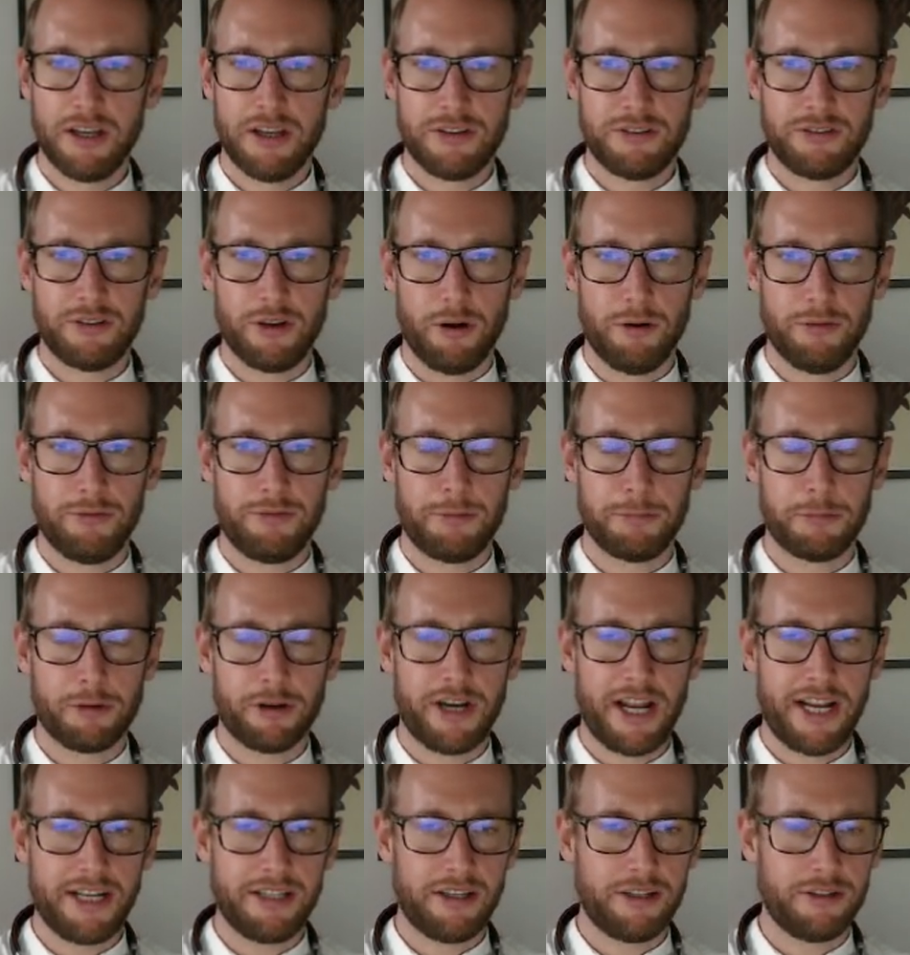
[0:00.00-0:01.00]
So from
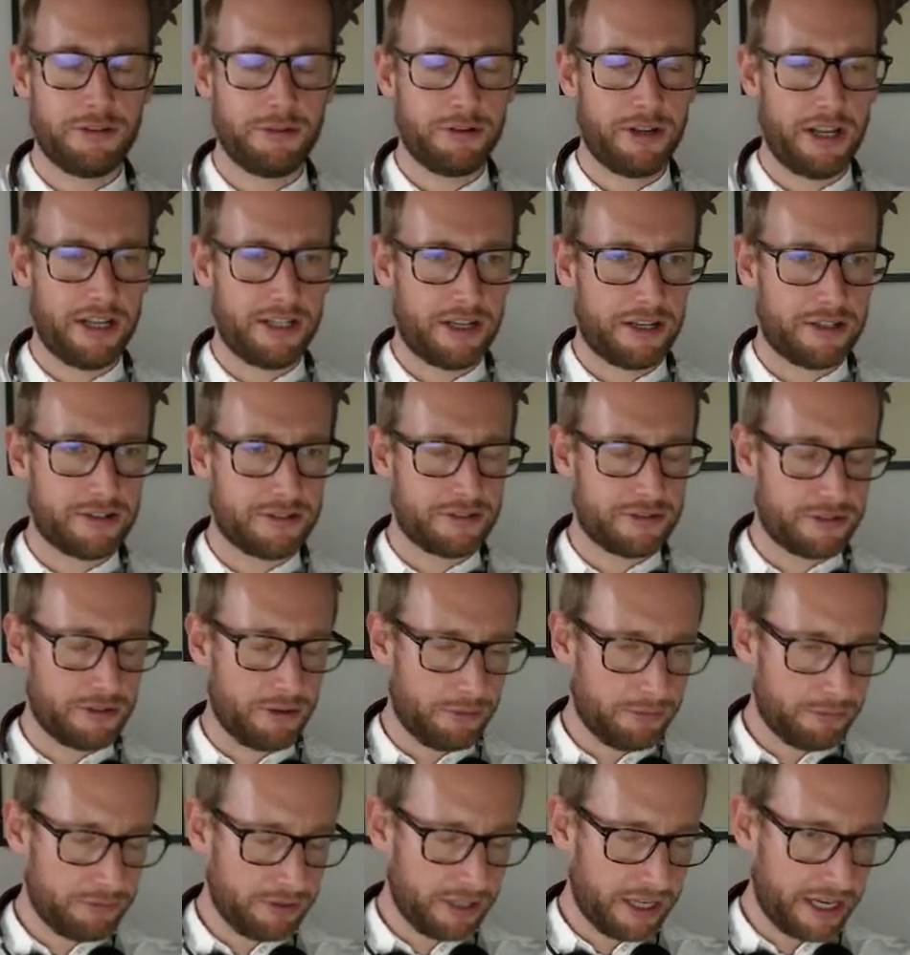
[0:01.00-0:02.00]
connecting to data in
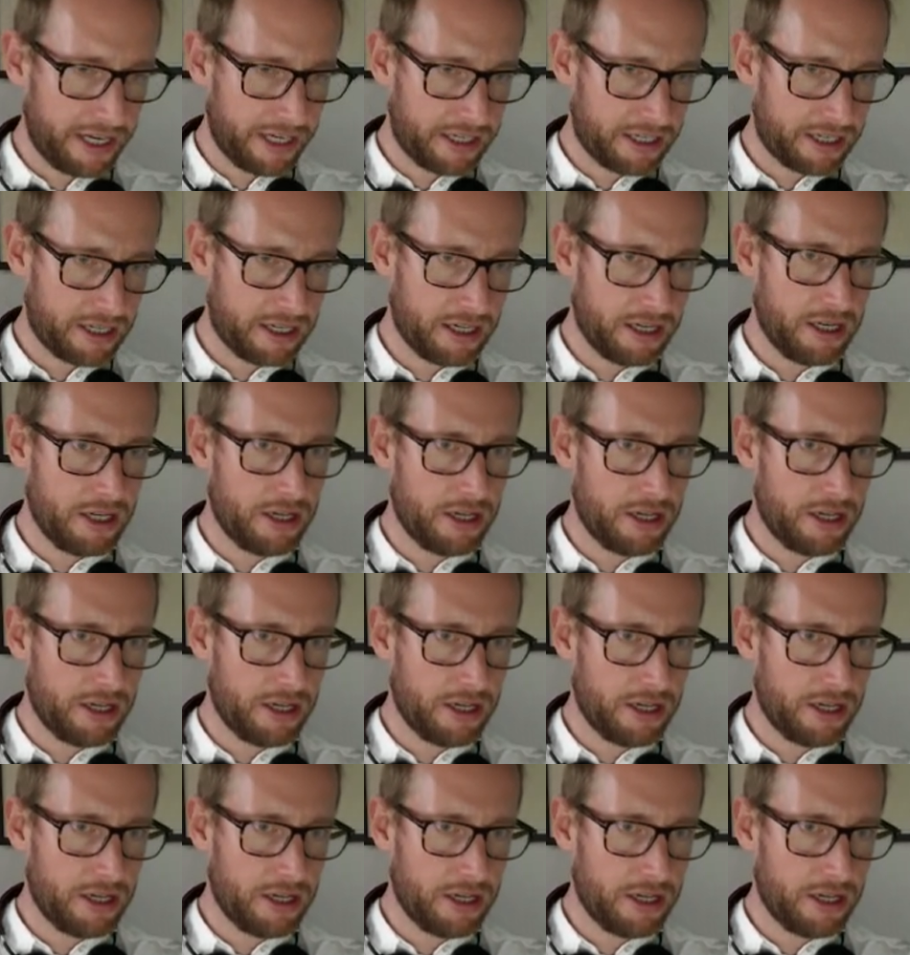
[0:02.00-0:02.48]
Snowflake